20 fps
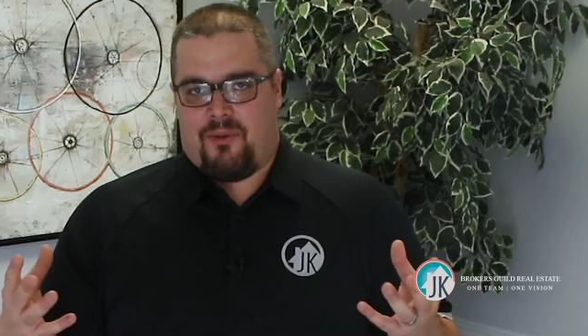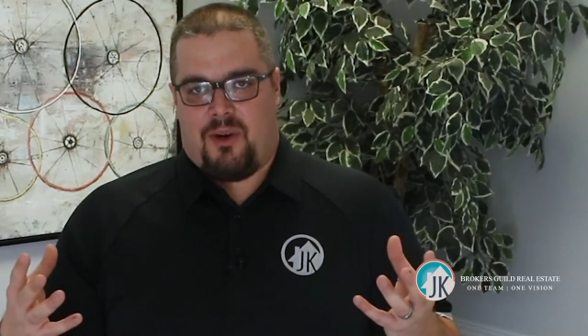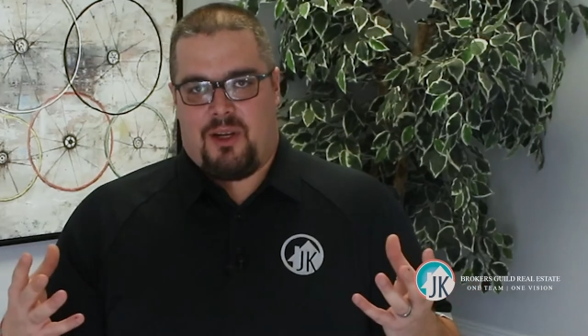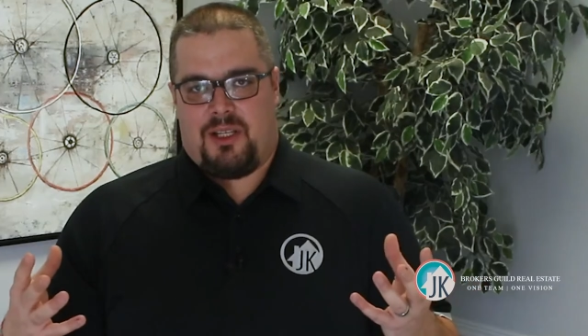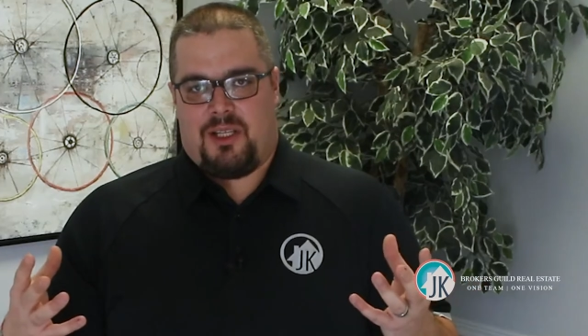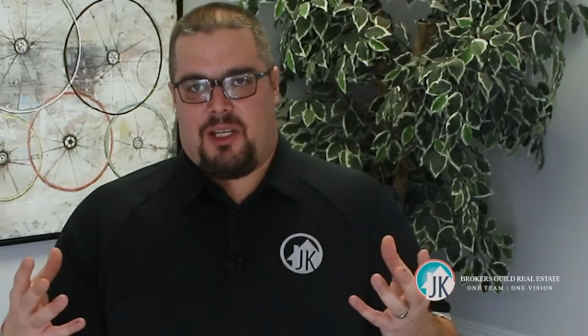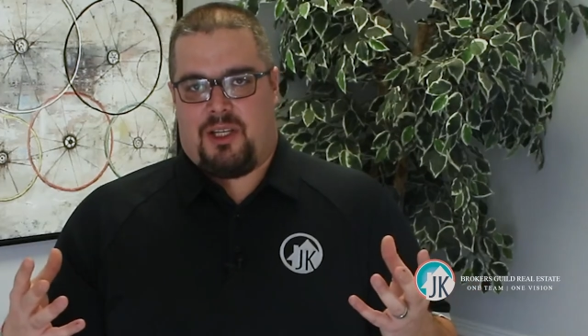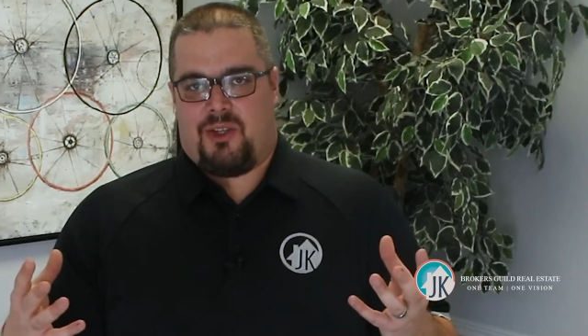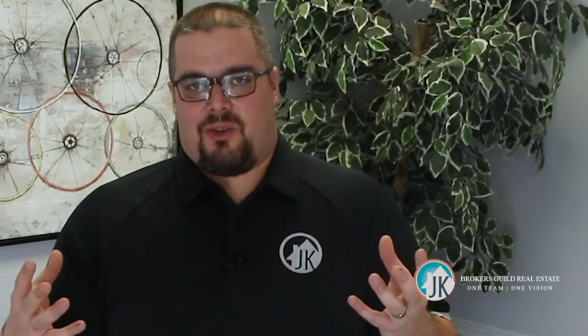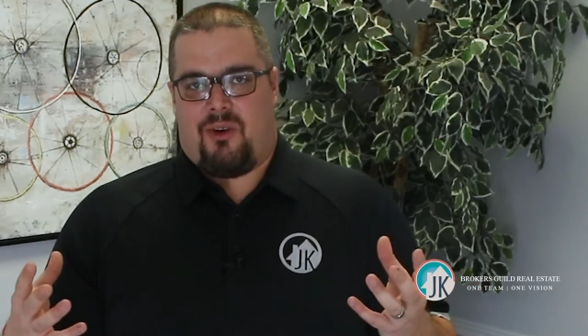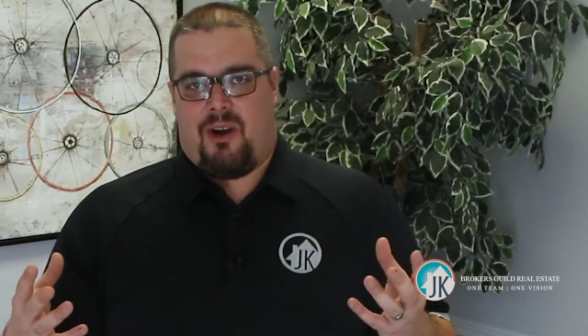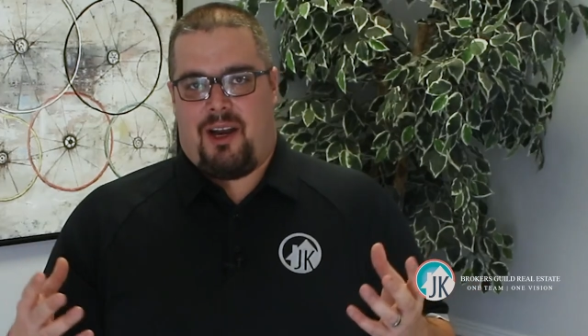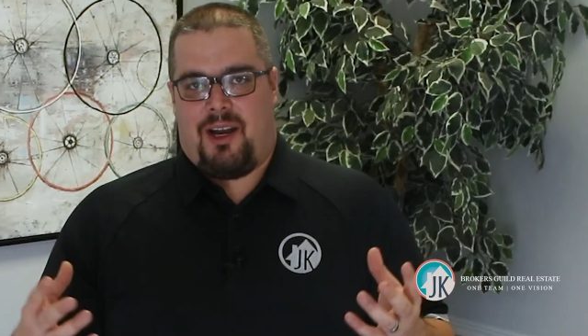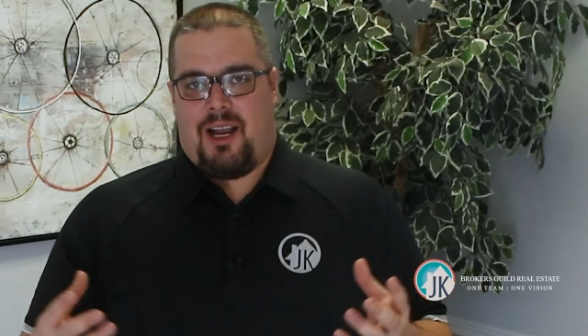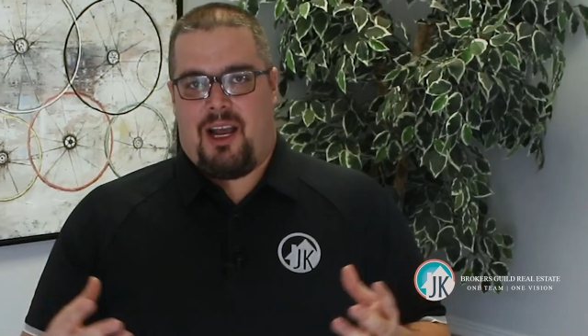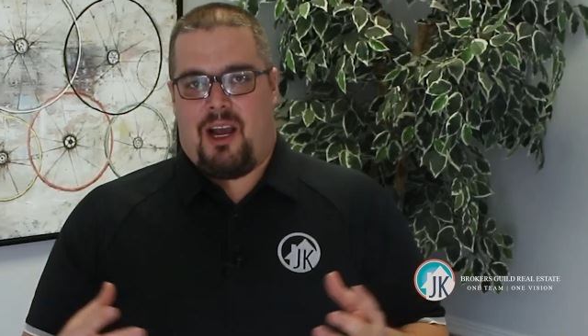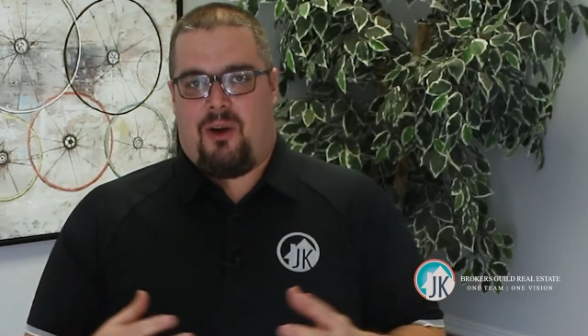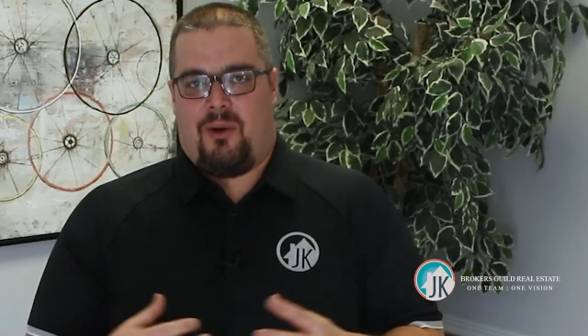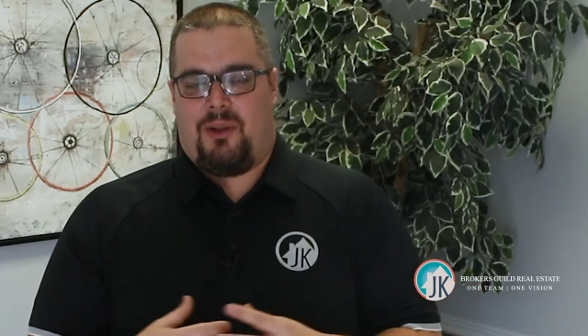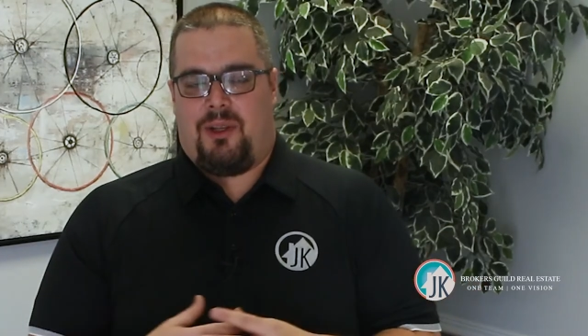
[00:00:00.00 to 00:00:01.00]
for instance right
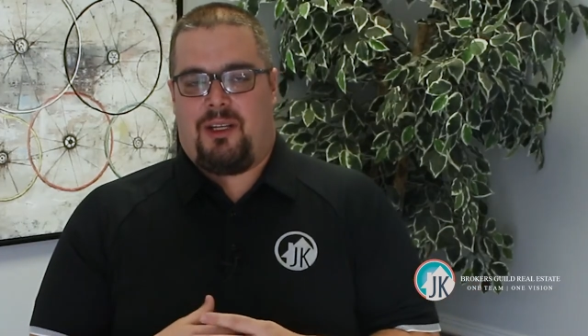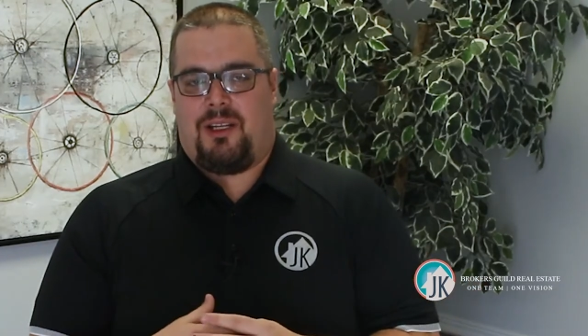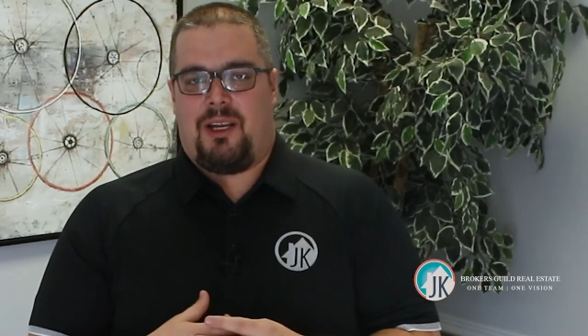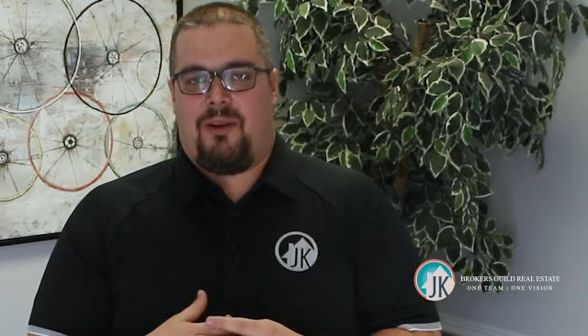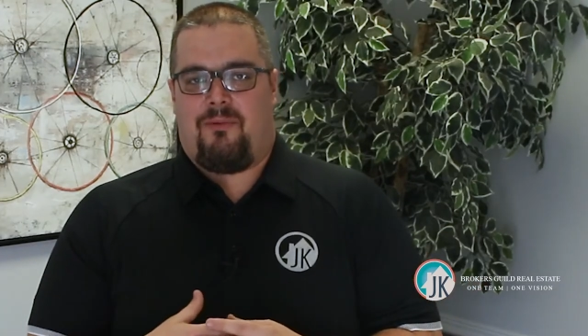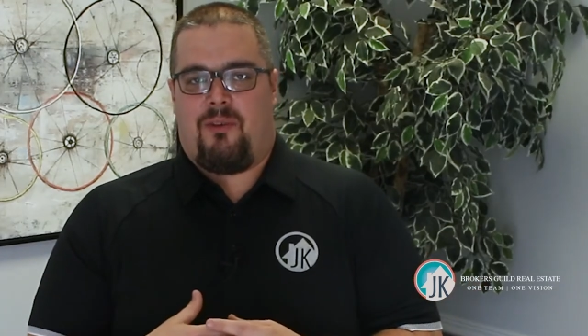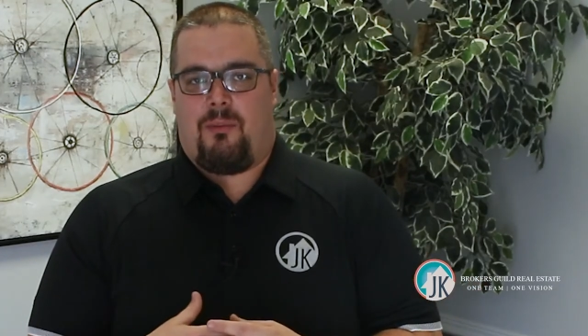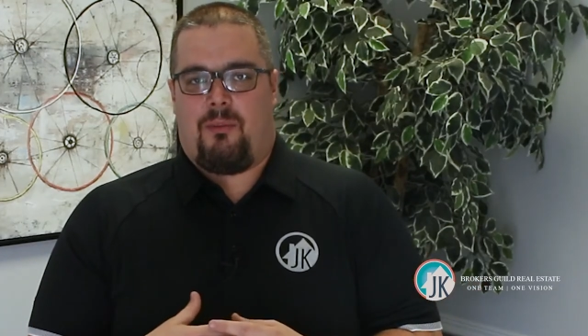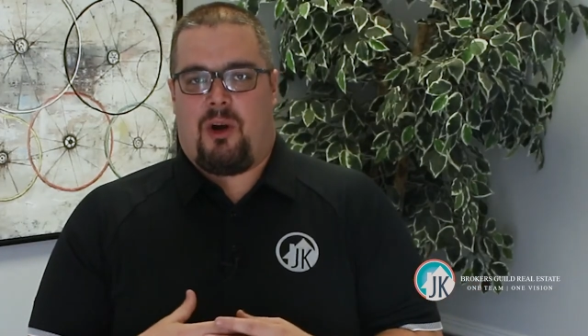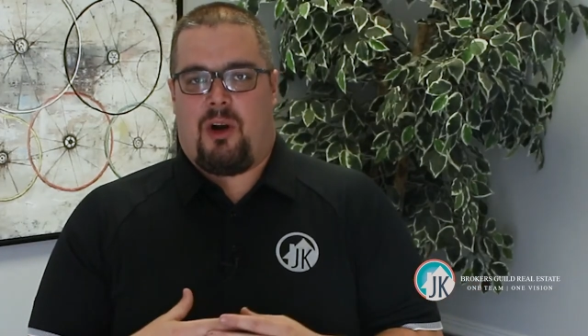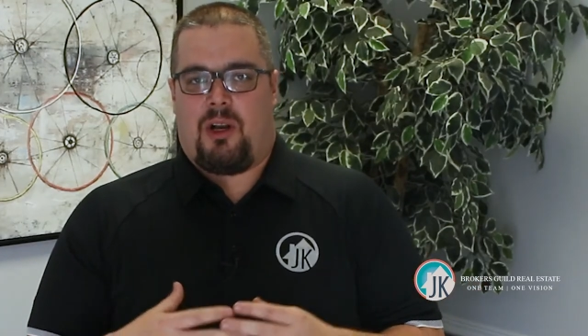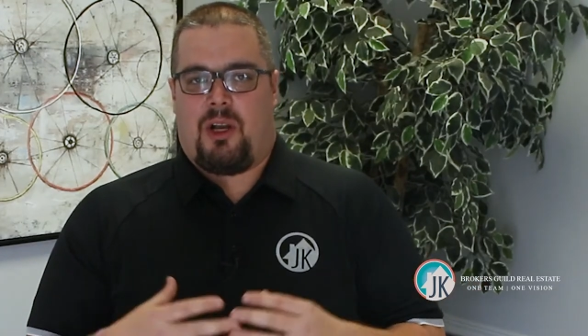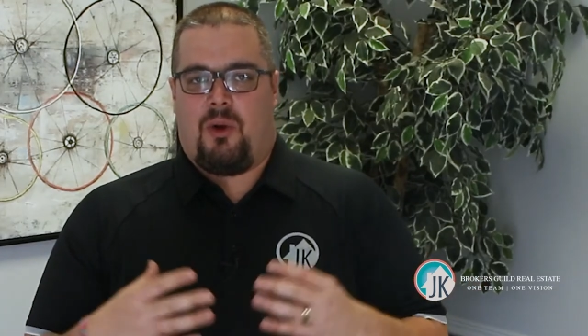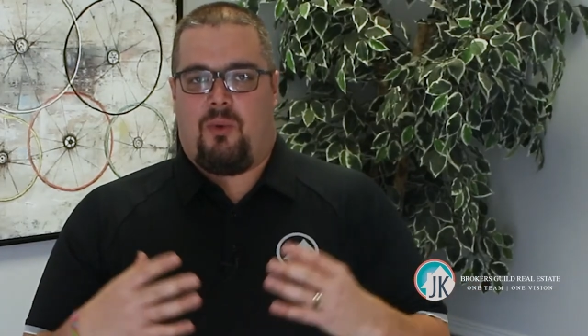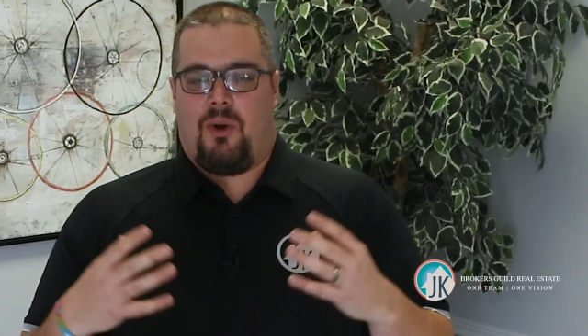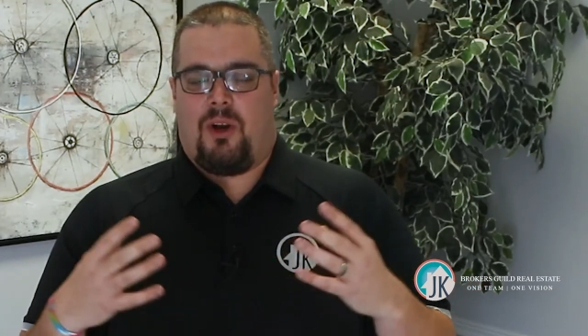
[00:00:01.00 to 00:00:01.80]
now in the Denver market,